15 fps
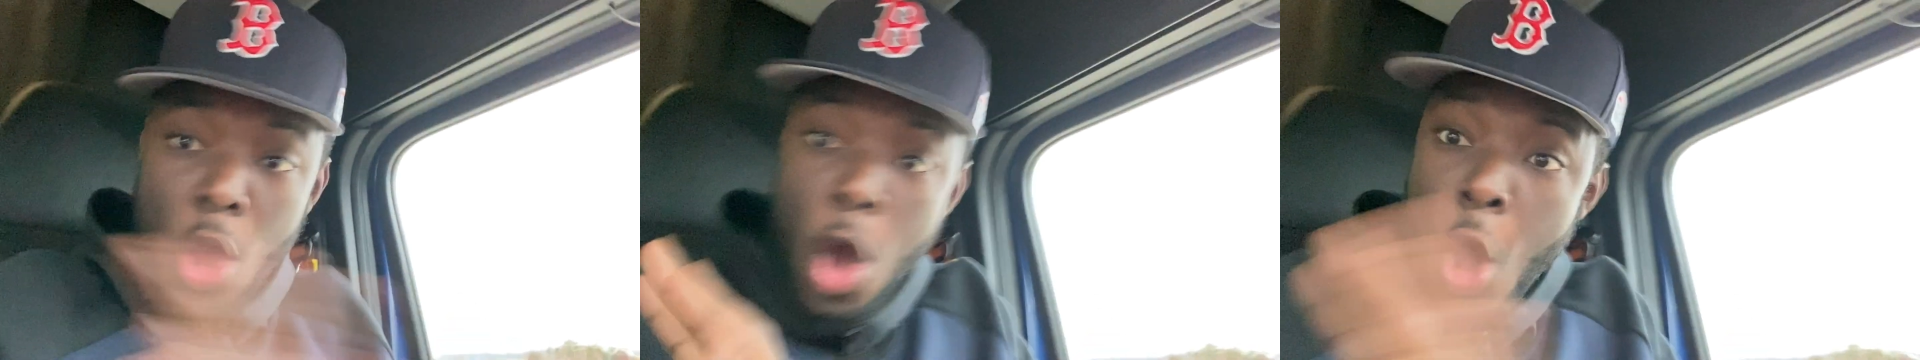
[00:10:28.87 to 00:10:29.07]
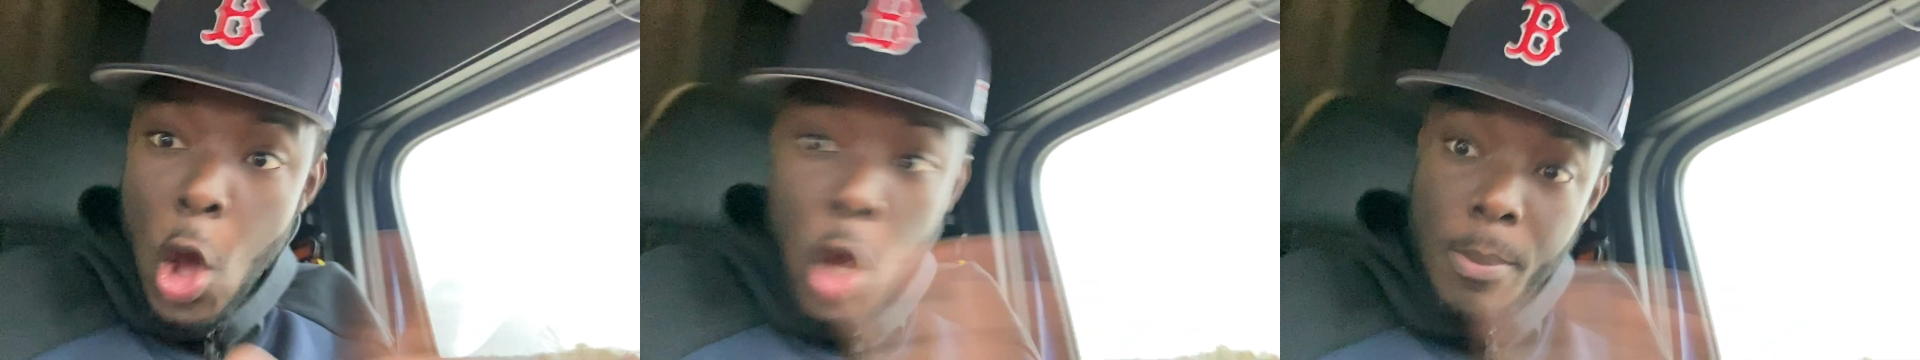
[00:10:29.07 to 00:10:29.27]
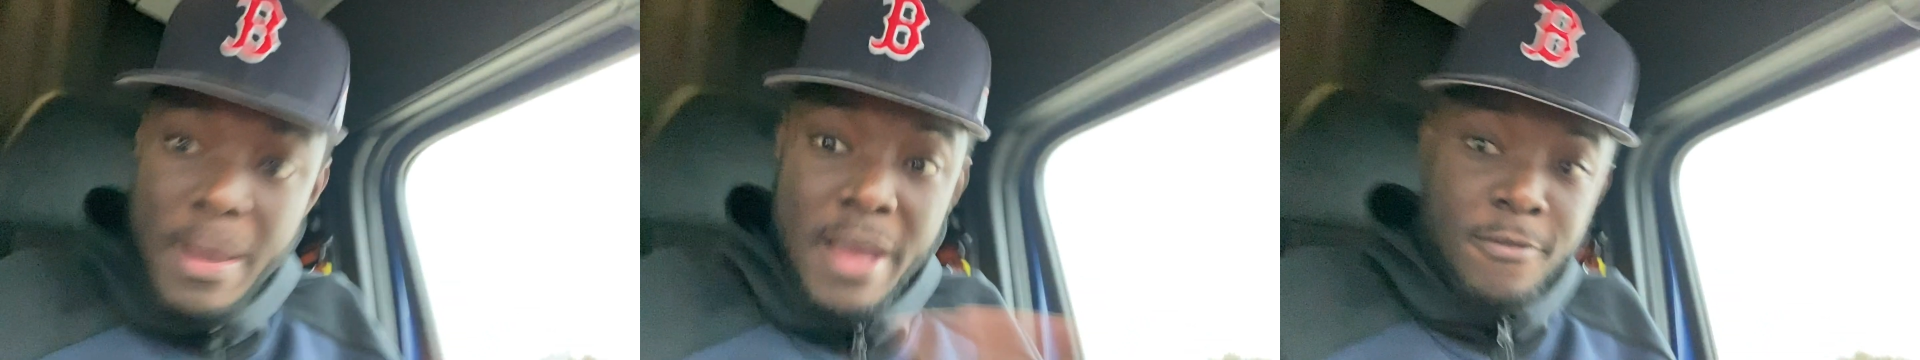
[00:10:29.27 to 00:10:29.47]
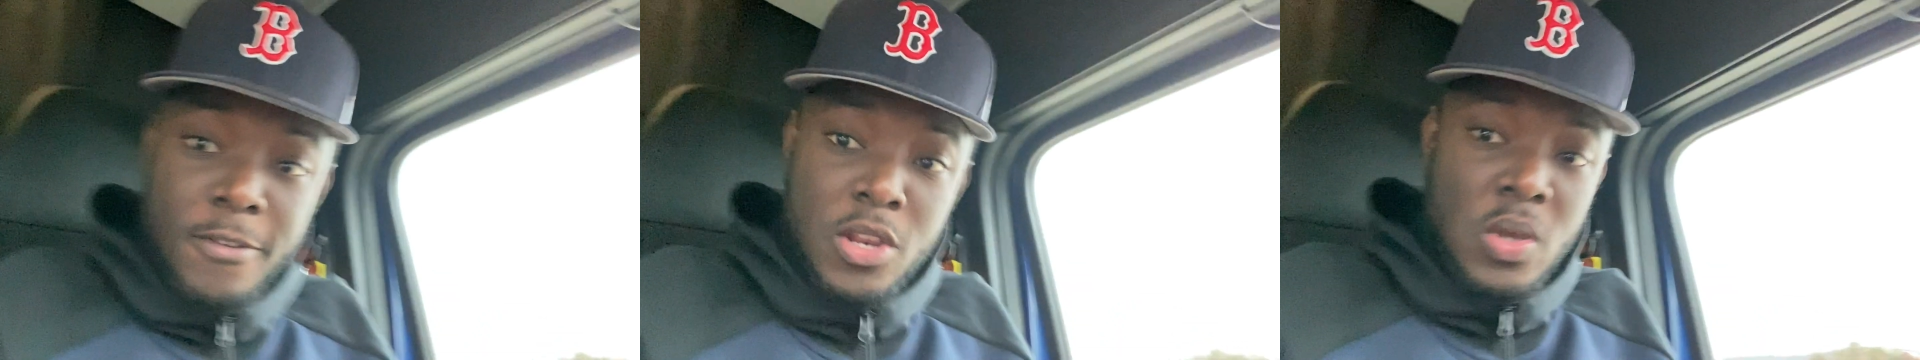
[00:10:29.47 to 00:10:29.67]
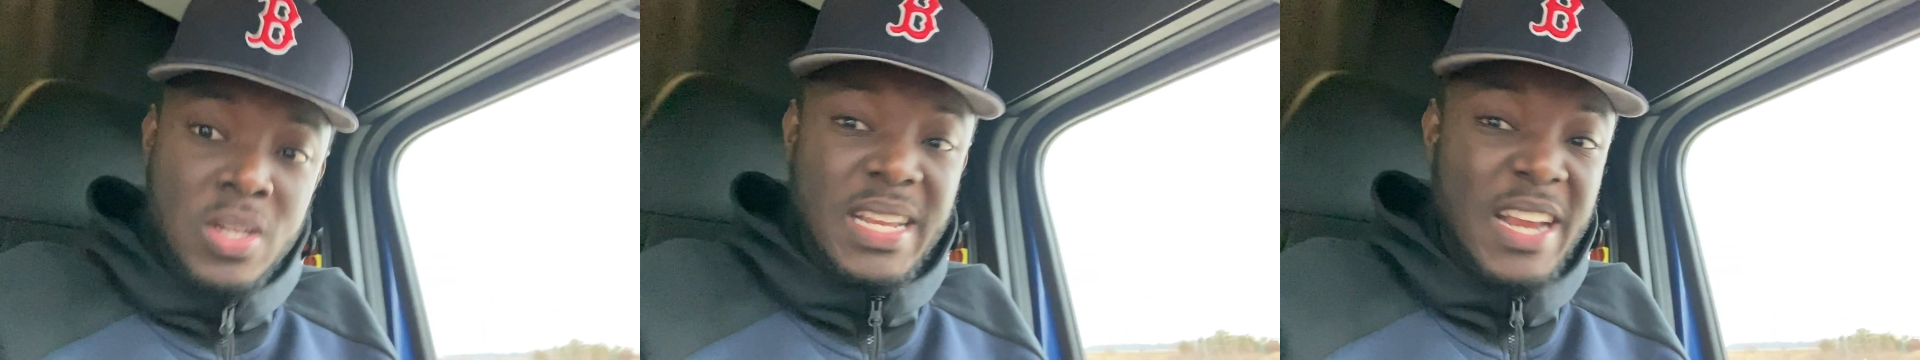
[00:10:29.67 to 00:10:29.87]
all of my
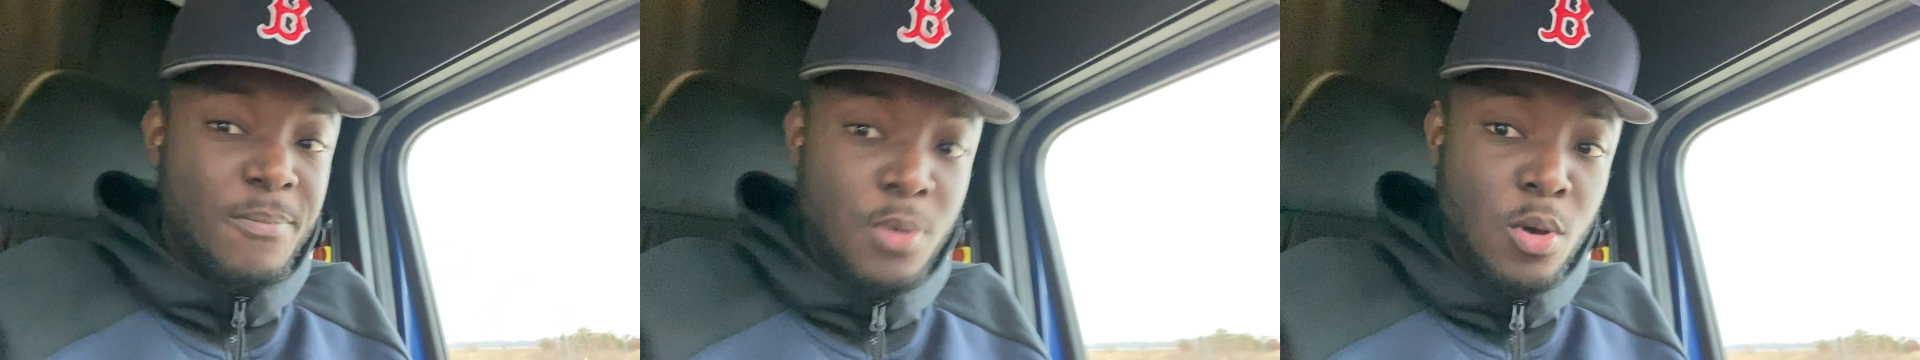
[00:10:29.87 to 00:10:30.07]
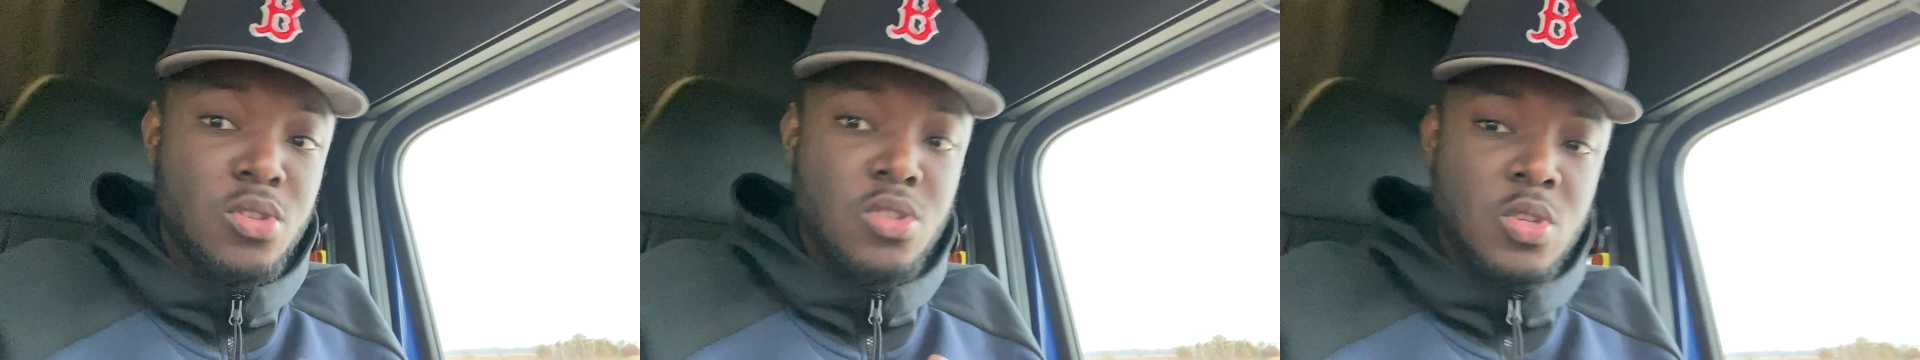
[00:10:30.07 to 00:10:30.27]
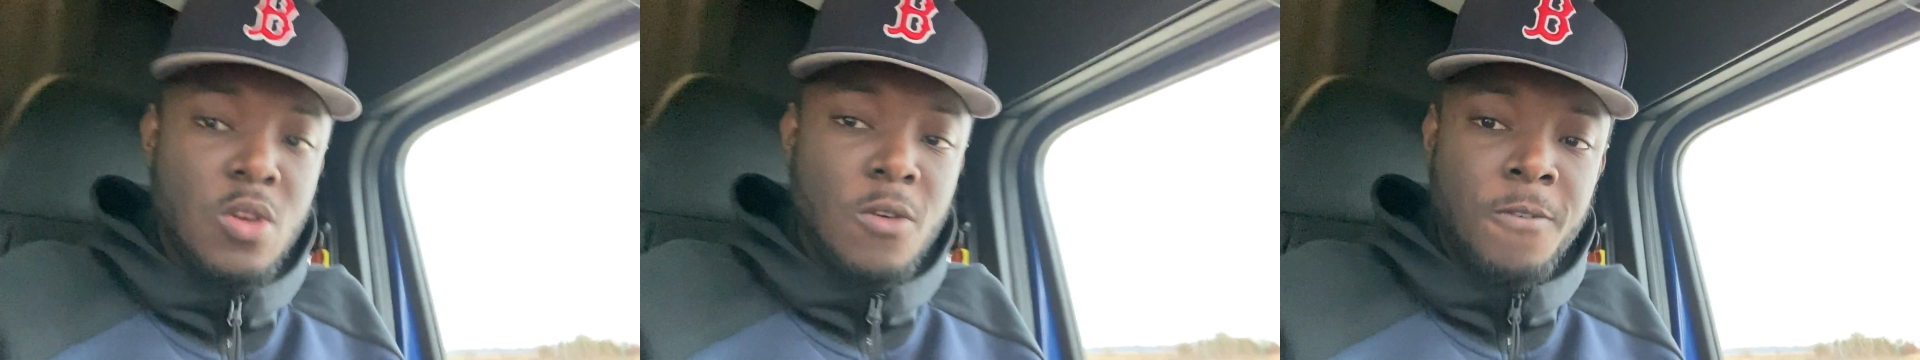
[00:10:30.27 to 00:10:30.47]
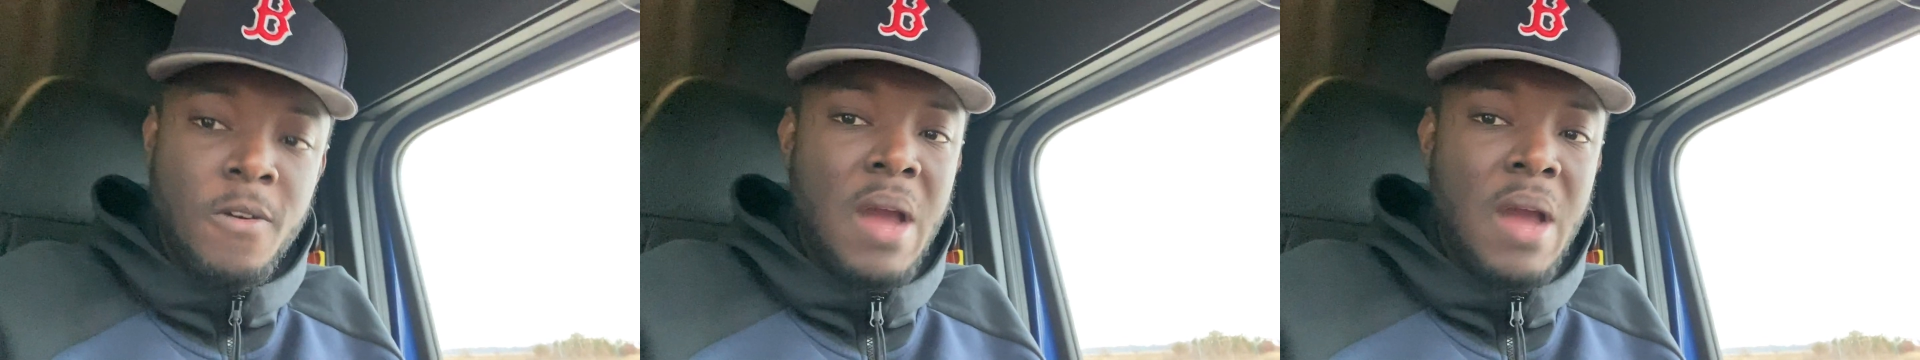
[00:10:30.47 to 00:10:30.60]
videos that I posted so far,